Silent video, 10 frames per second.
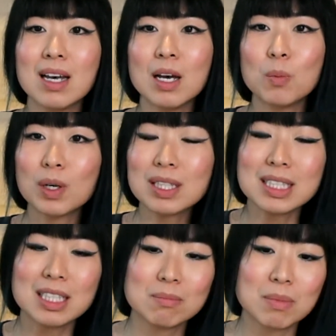One
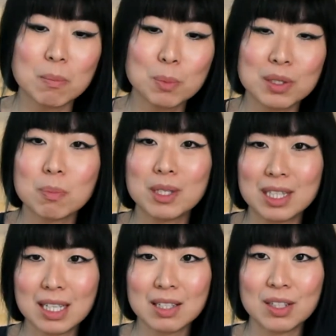team member,
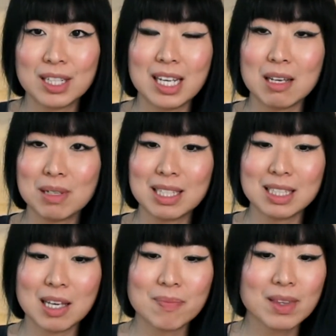particularly in my
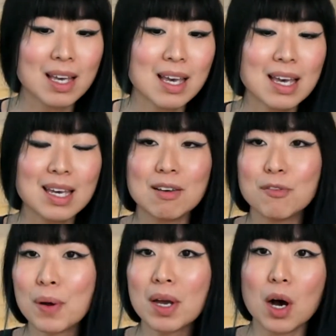team, he
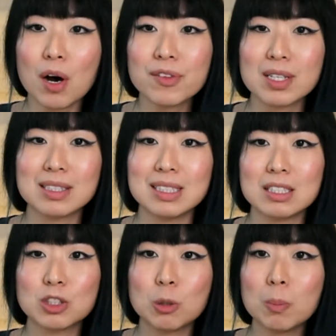very often sits
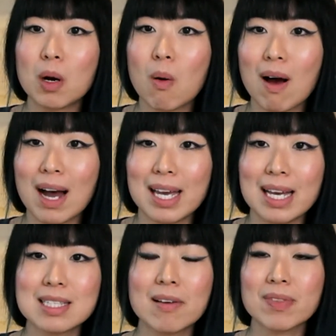super
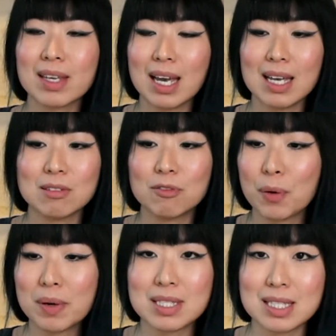quiet and
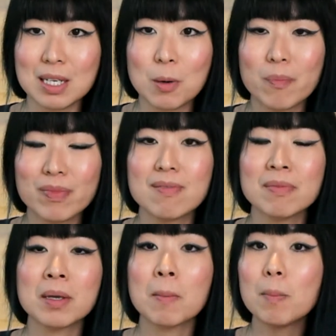very still that
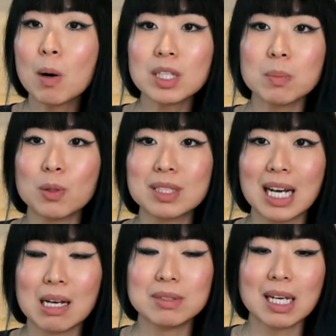multiple
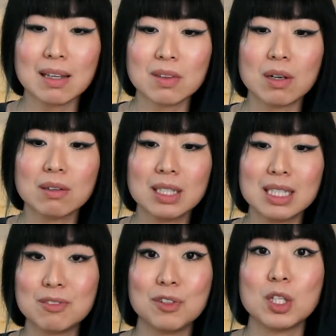times I thought
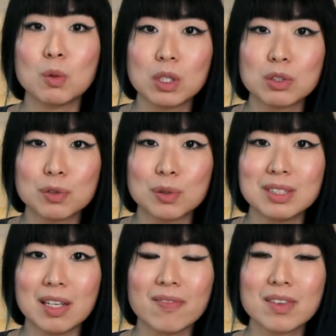his video was
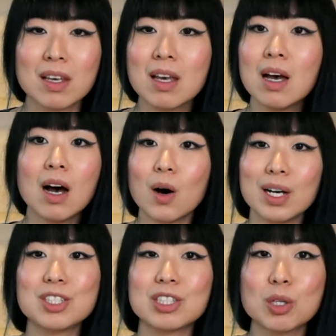frozen, or
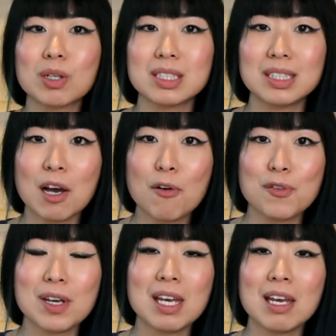he just took a
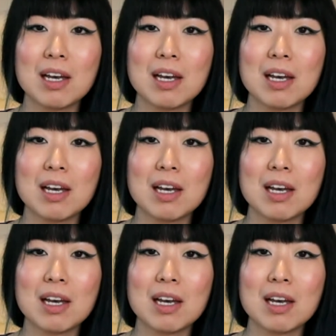selfie